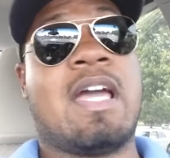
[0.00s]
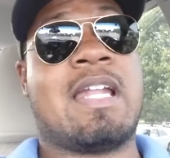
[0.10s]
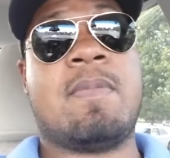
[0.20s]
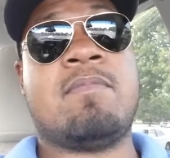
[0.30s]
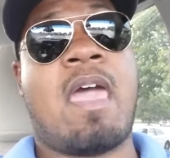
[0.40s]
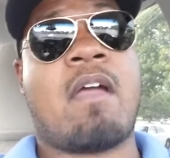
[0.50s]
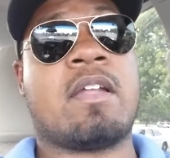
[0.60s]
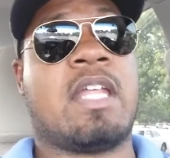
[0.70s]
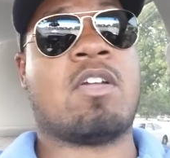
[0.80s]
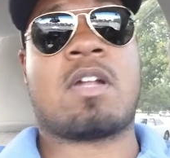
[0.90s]
got to be
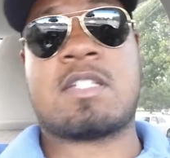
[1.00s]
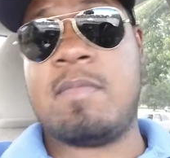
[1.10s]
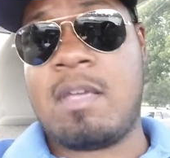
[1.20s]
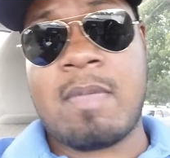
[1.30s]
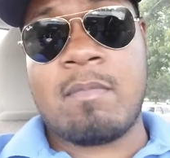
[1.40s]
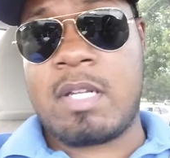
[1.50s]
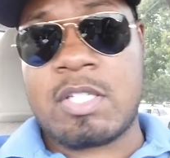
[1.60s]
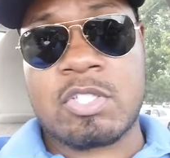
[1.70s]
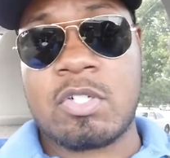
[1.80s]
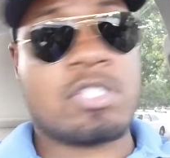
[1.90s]
married in order to be a member of
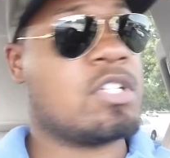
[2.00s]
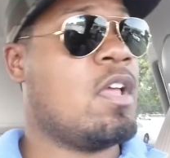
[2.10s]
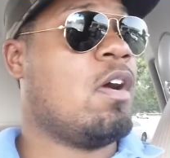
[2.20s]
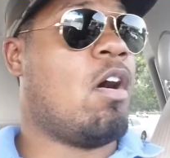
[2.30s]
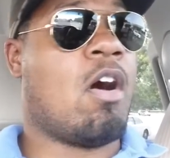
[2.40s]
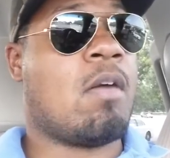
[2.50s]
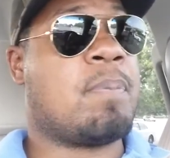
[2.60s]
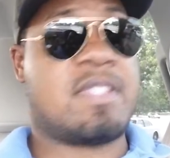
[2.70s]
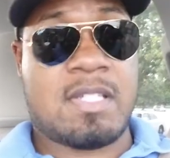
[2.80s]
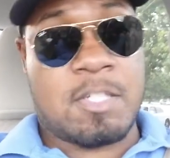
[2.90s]
this church or
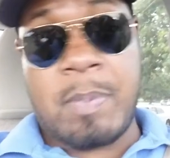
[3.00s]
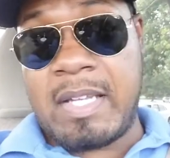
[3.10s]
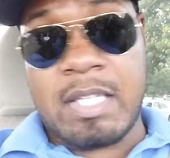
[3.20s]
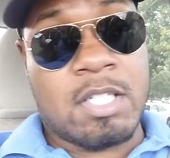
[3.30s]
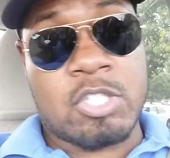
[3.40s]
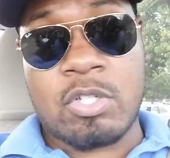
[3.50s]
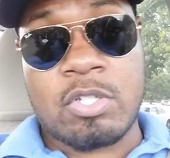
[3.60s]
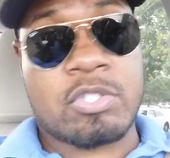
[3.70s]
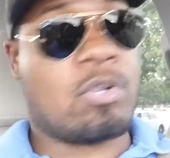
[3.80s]
participate in the church.